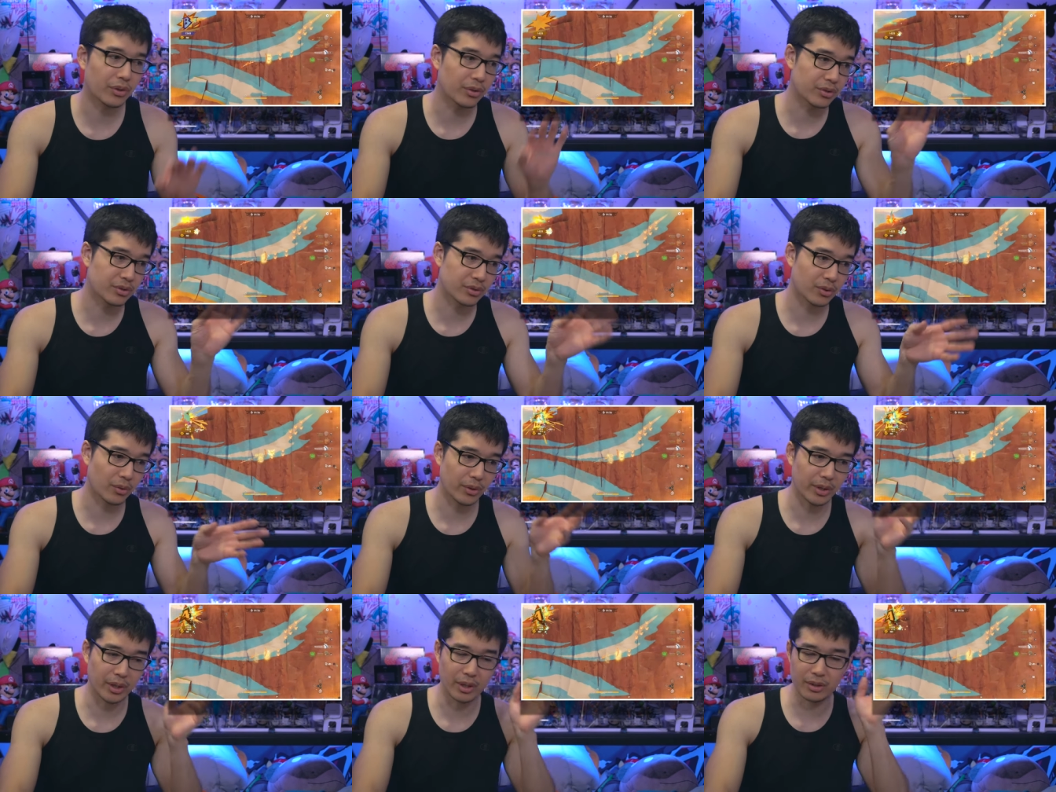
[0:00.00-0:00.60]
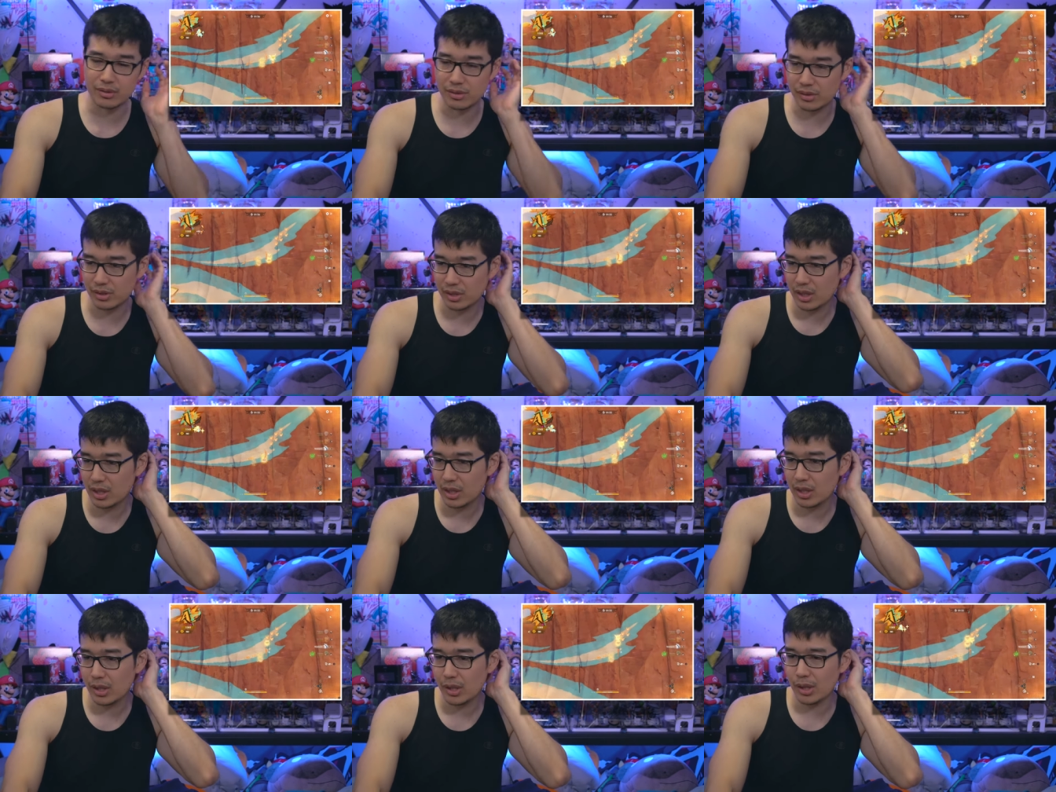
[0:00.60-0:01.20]
the Saurian's
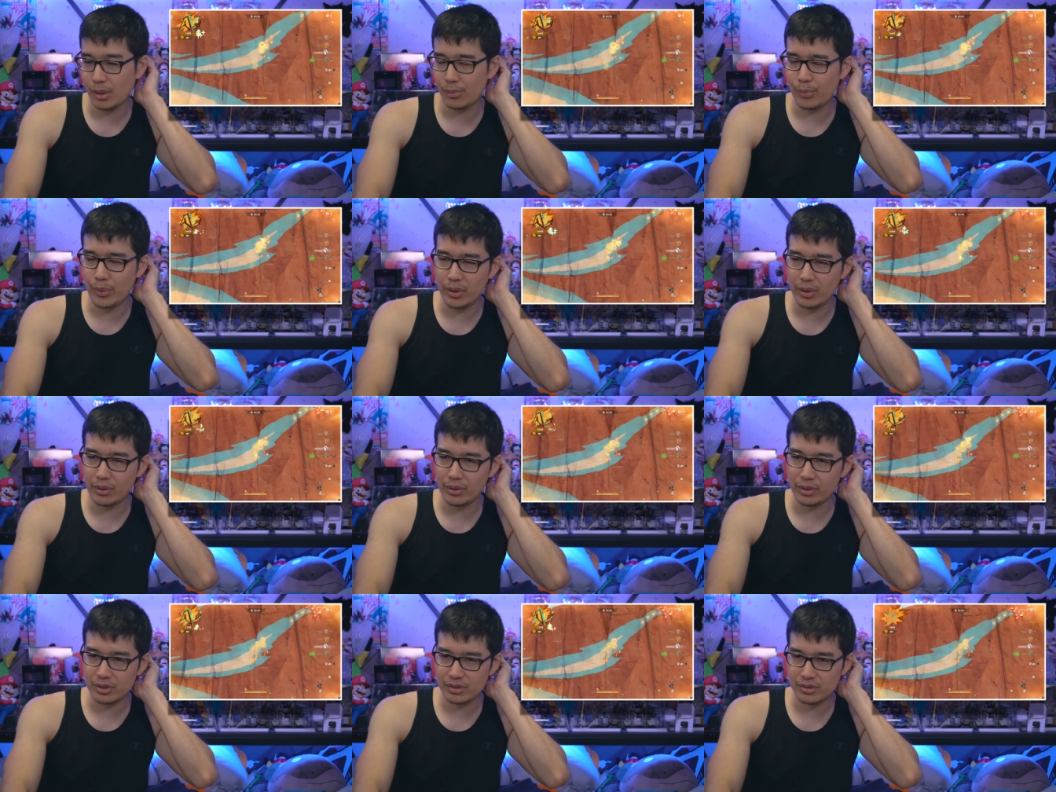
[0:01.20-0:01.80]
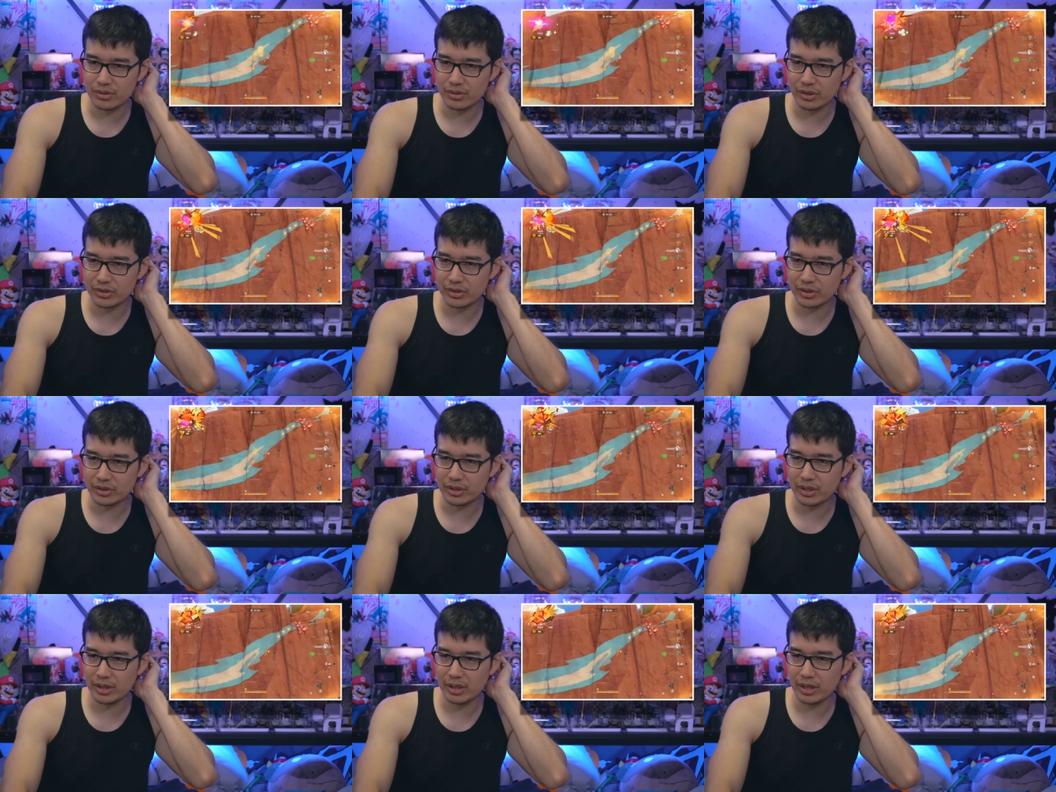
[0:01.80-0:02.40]
abilities and such
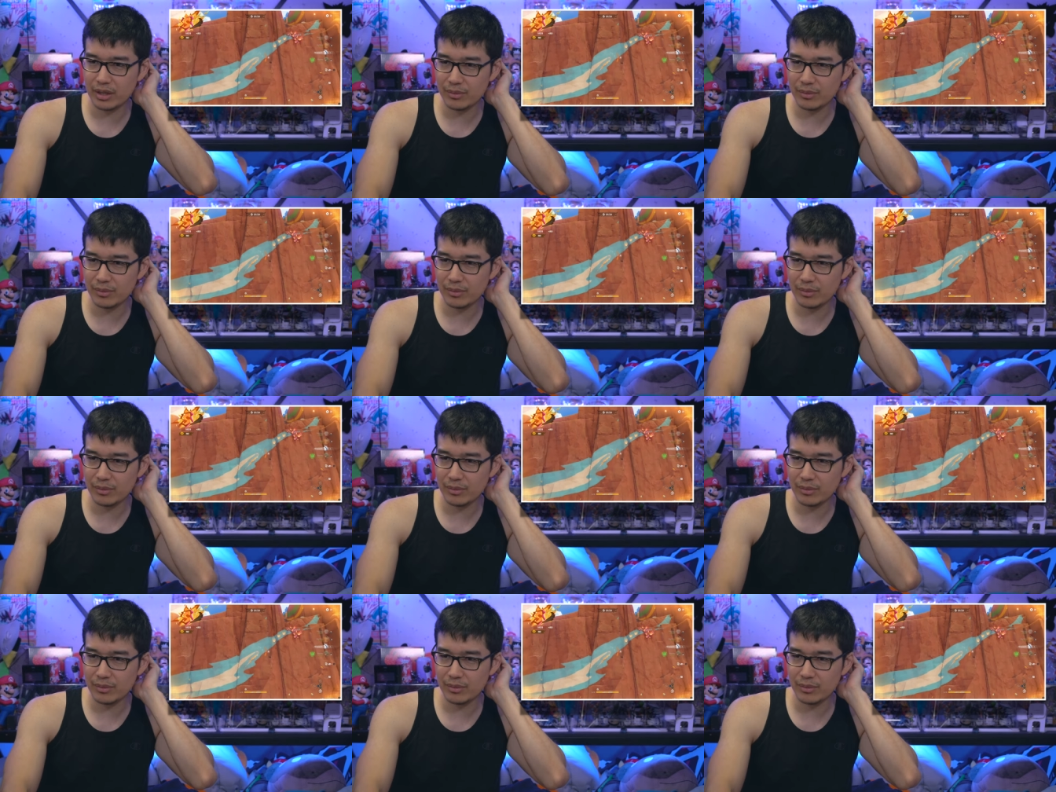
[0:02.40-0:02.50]
like that.